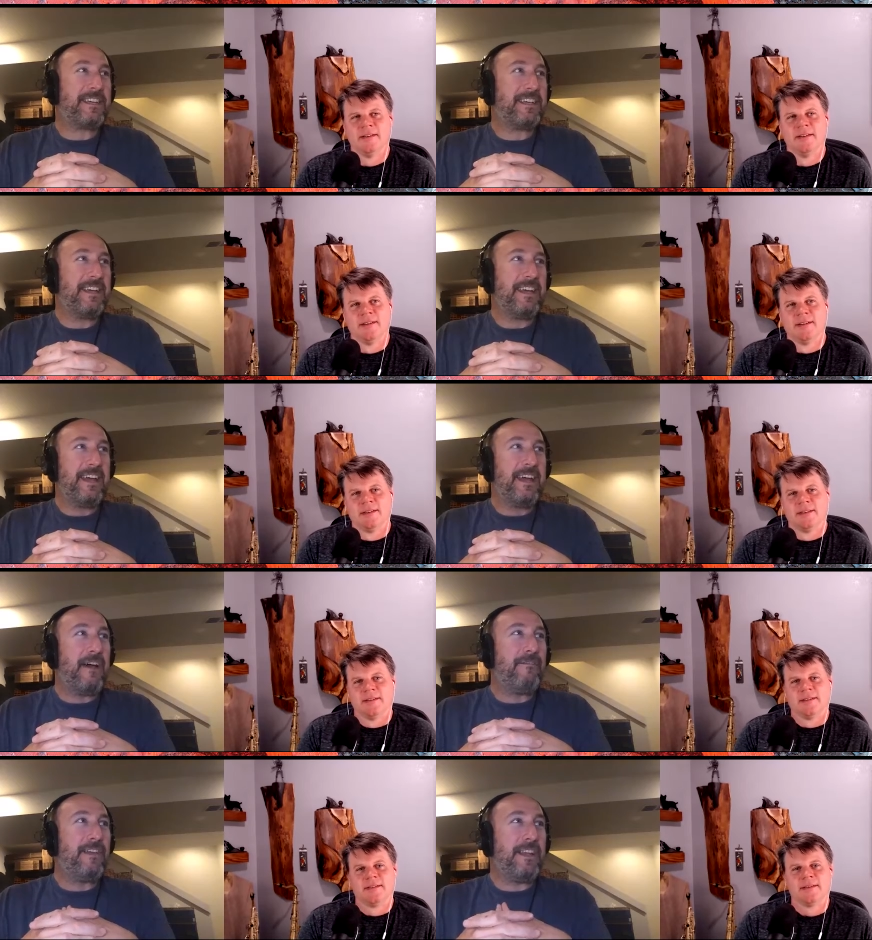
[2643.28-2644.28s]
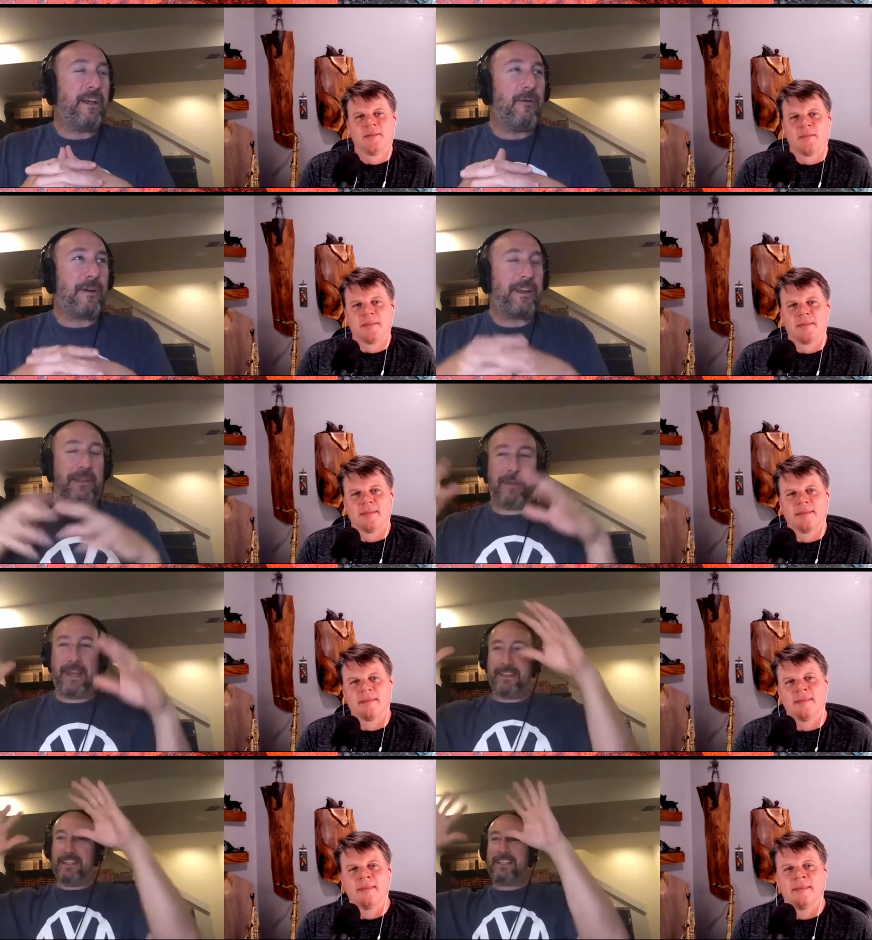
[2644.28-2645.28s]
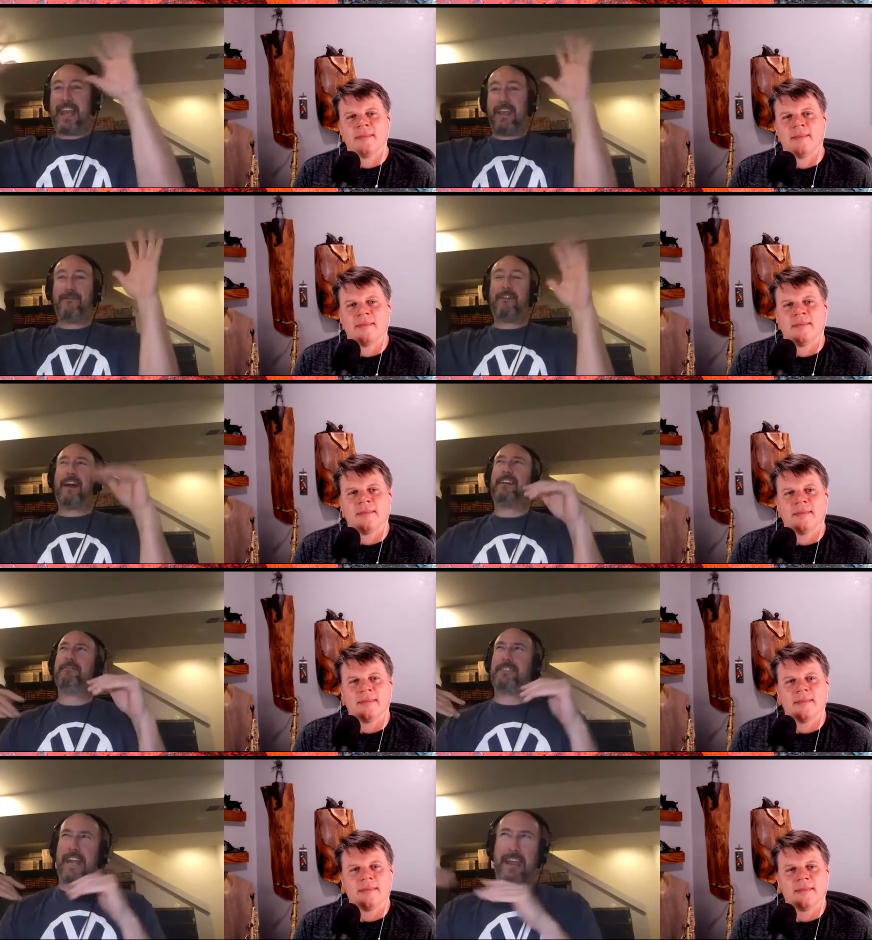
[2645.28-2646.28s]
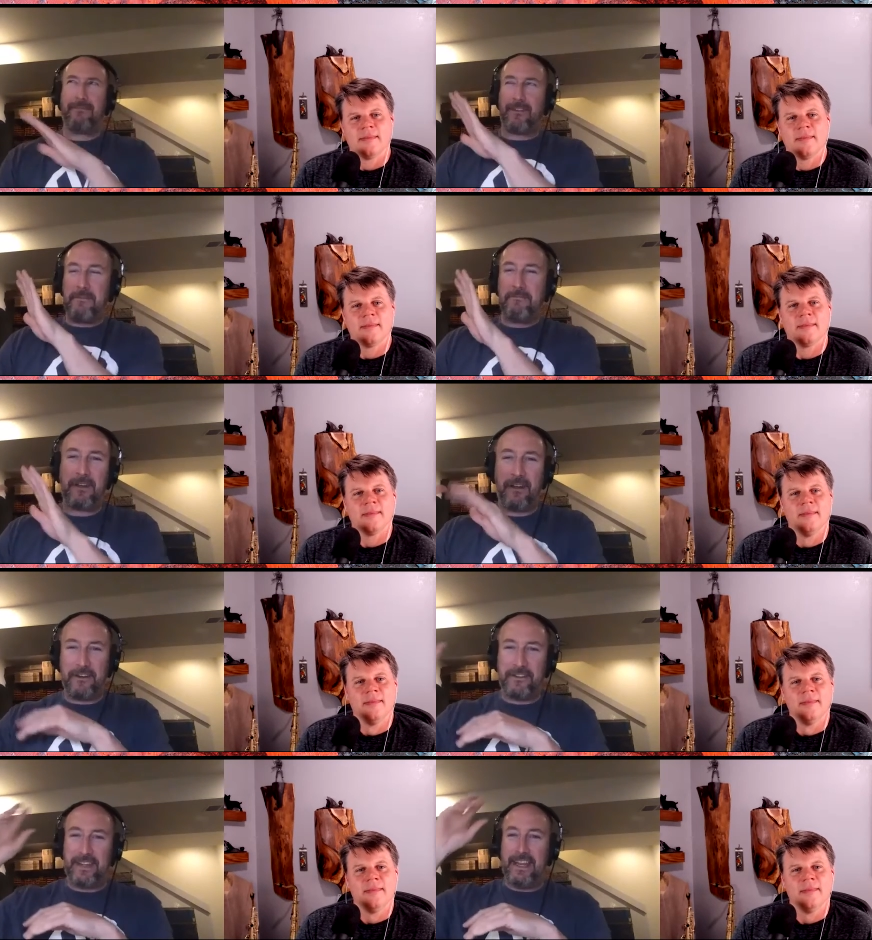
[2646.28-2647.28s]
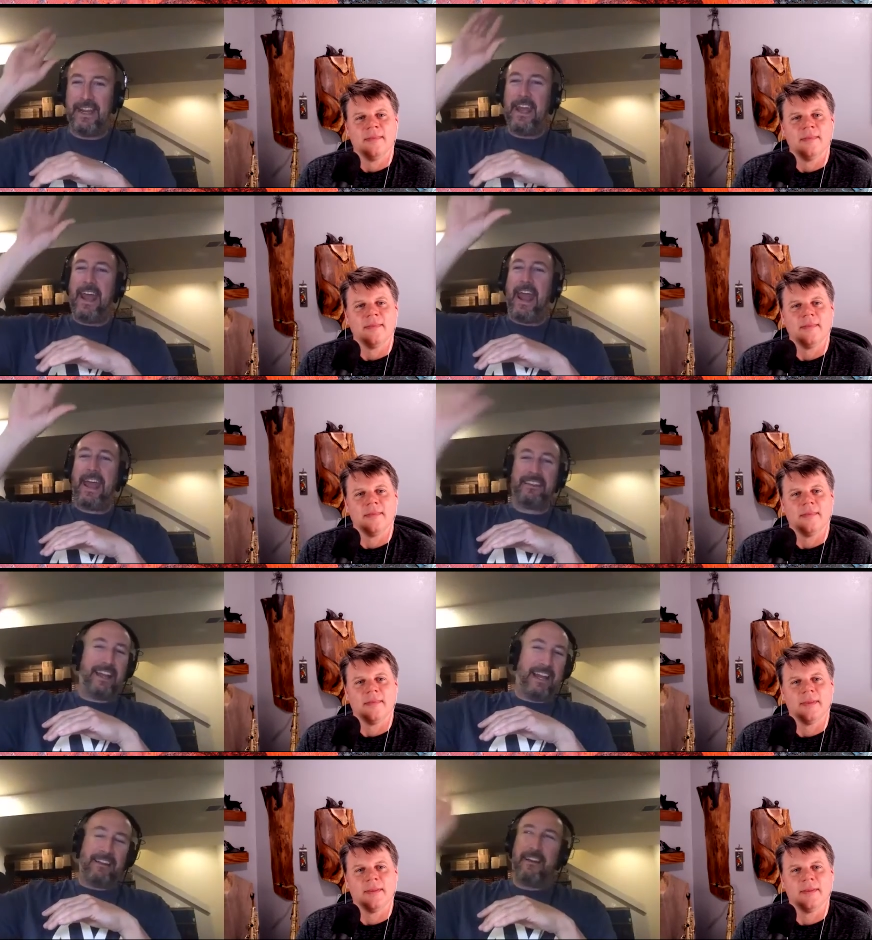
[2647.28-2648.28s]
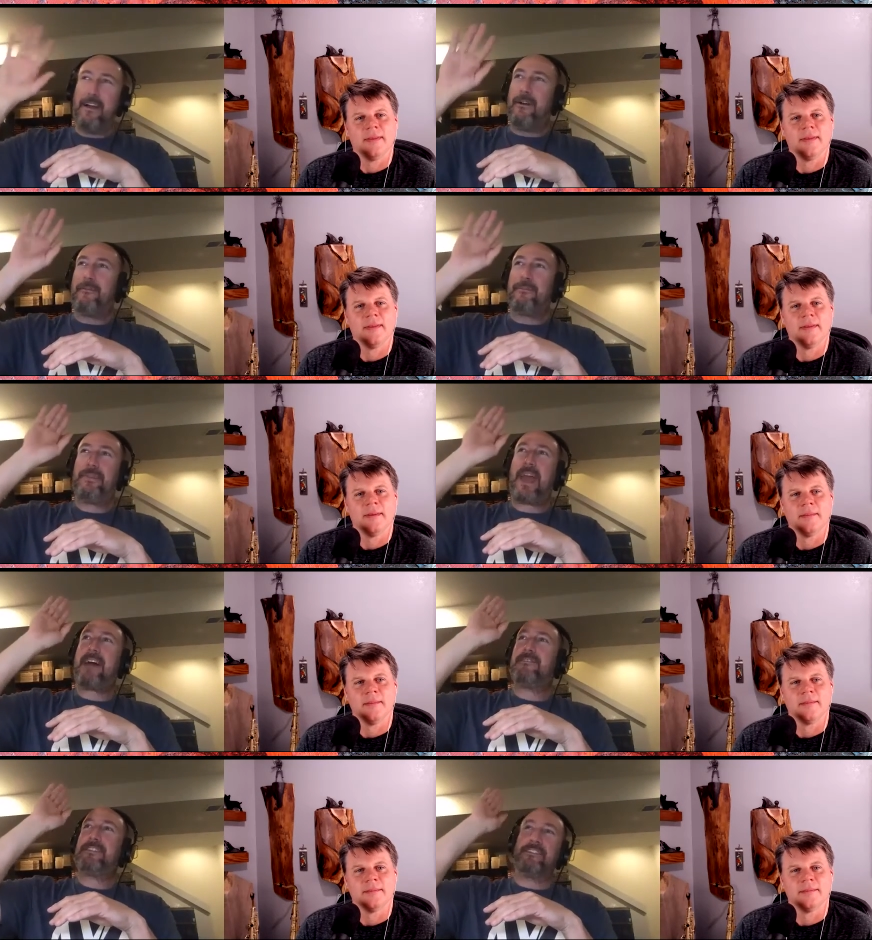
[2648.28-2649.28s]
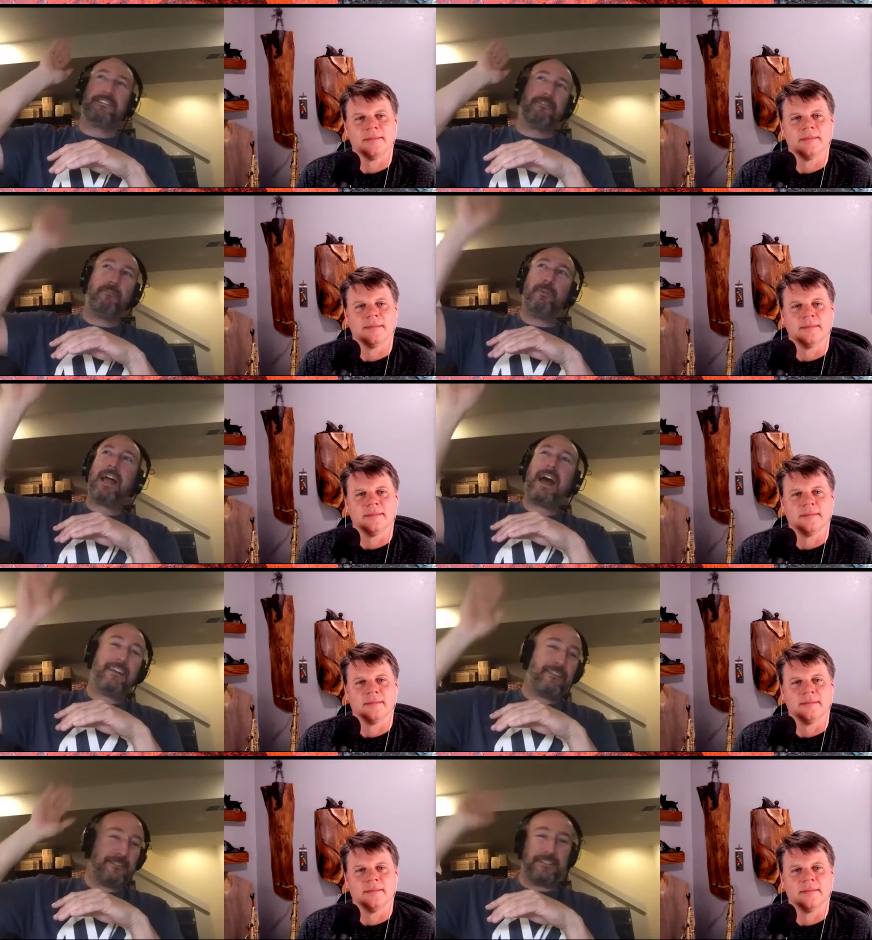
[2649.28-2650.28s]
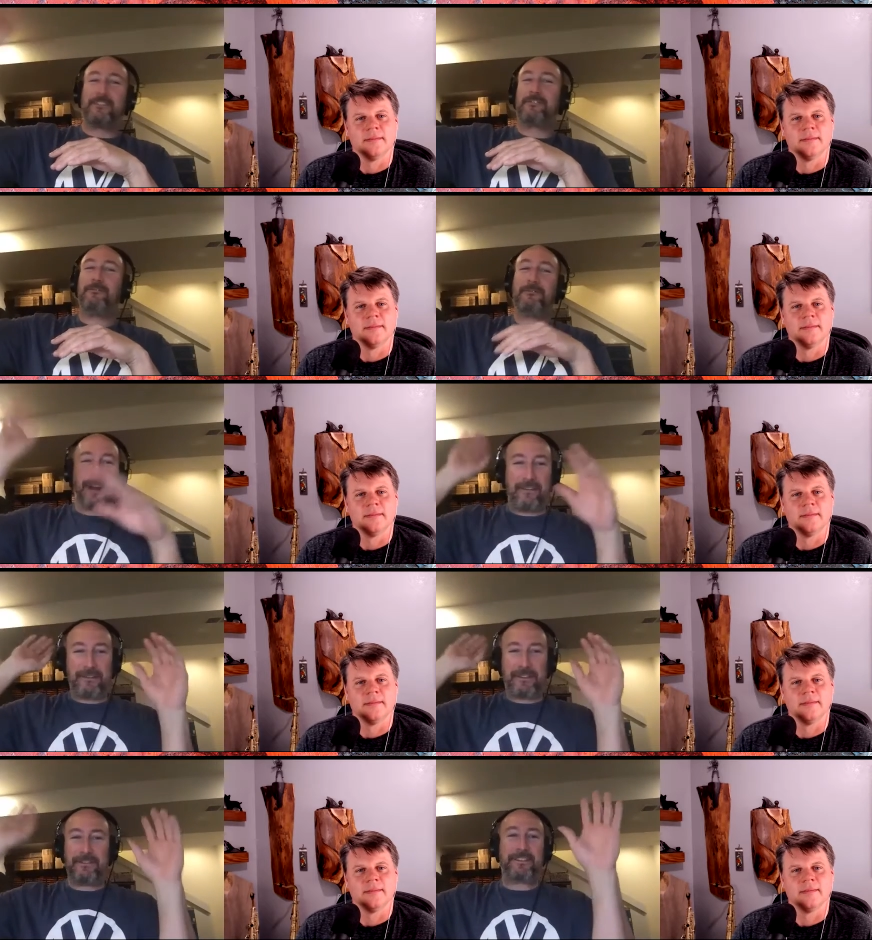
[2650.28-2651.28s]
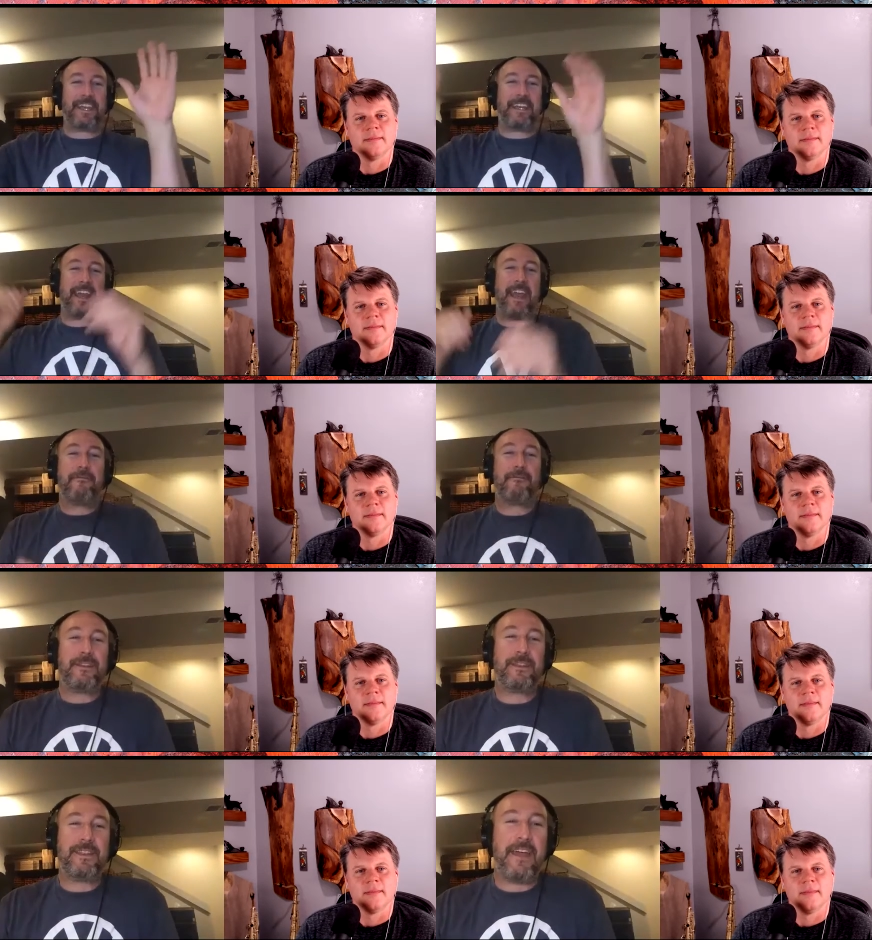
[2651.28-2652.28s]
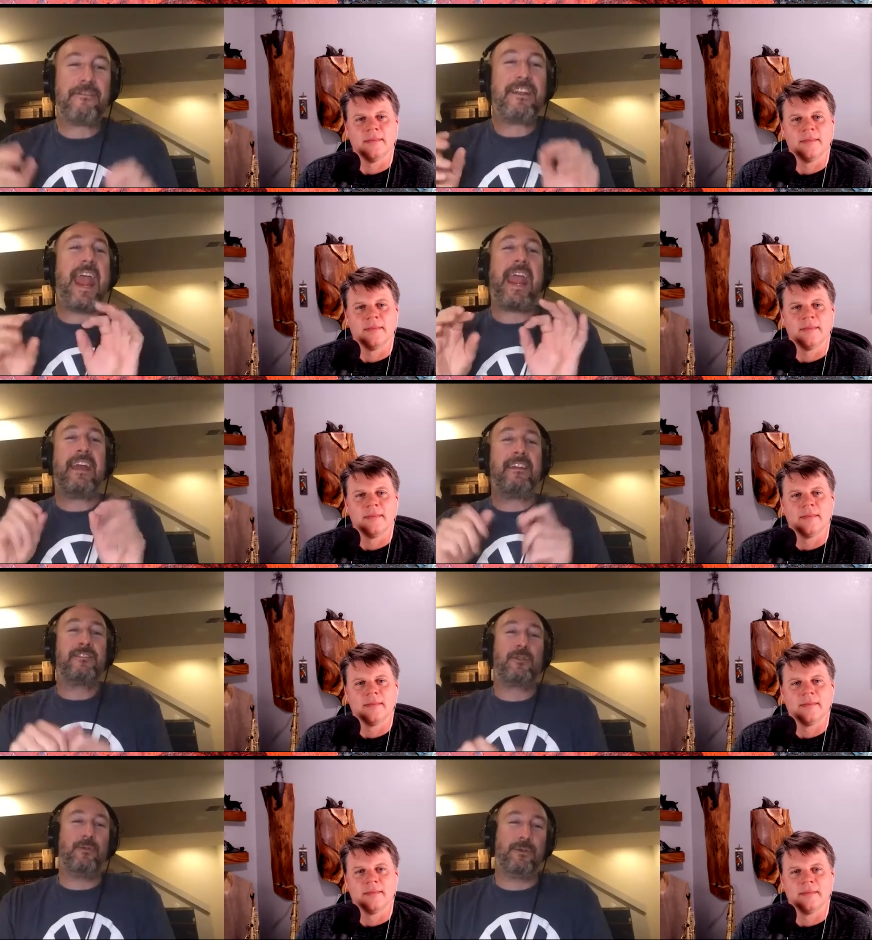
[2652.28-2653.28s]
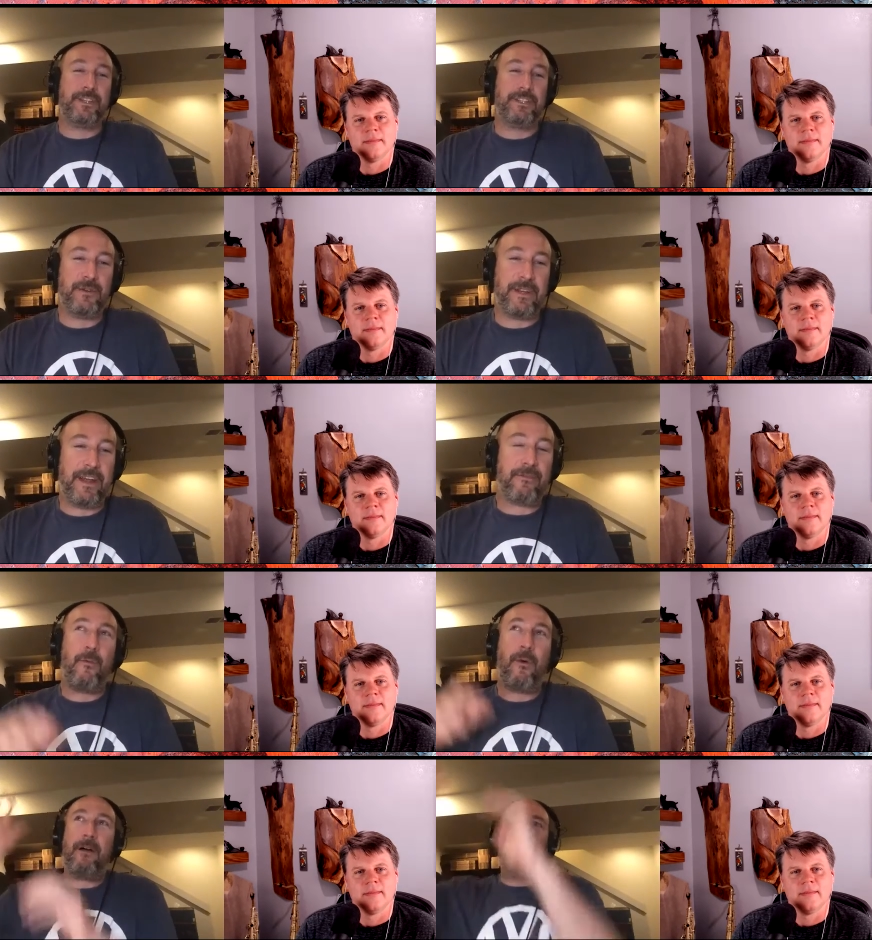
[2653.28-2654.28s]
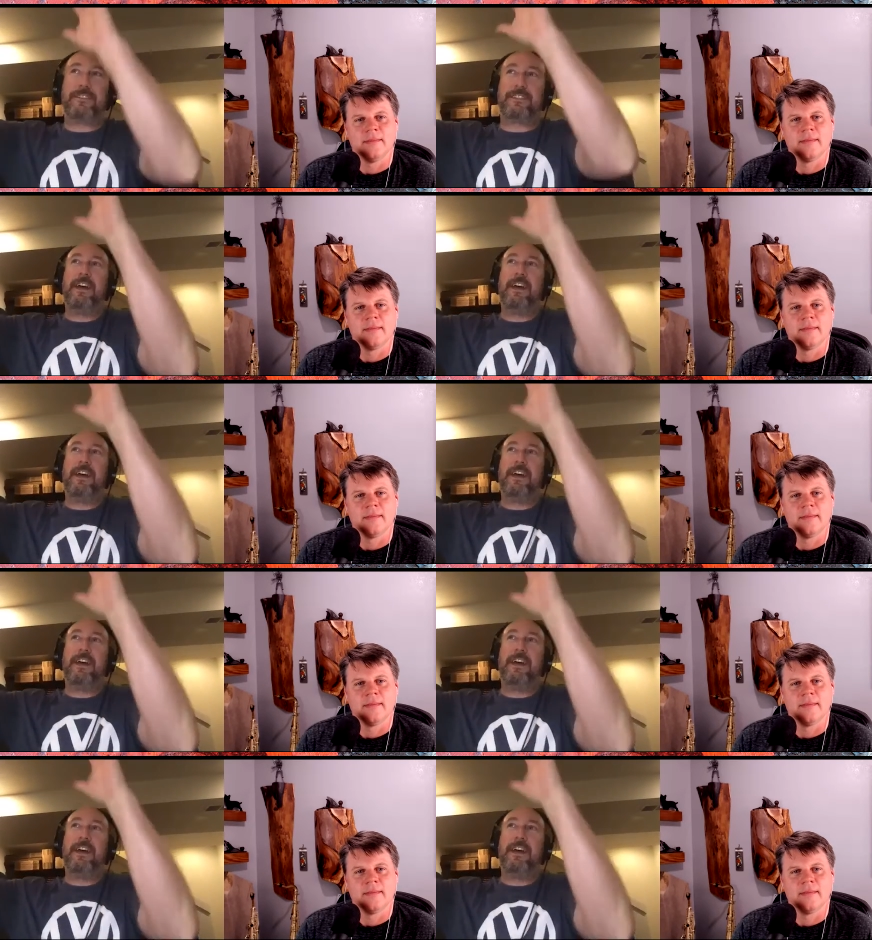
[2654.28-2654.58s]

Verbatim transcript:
Speaker 1: a, a video where he made this A, I think it was an A frame cart that had like thousands of pliers and screwdrivers it was like every every hand tool that you could ever want was